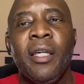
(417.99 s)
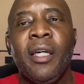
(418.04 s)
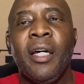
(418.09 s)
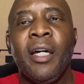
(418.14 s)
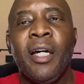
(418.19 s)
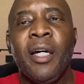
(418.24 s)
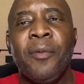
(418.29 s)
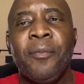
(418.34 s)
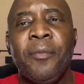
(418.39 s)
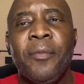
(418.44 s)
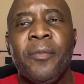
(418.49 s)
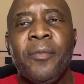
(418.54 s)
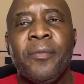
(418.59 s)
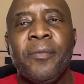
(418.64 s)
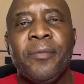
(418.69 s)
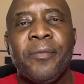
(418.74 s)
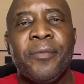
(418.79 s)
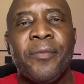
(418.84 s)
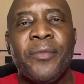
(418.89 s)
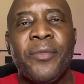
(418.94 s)

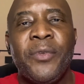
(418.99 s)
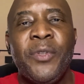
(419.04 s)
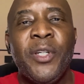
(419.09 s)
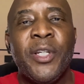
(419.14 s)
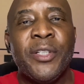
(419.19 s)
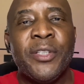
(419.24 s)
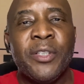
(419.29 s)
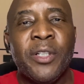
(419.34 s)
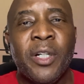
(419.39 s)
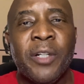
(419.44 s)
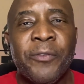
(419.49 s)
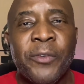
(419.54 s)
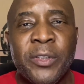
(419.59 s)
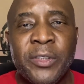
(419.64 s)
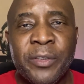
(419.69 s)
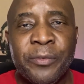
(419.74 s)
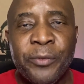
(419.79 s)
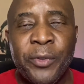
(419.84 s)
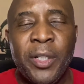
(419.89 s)
You can start off with some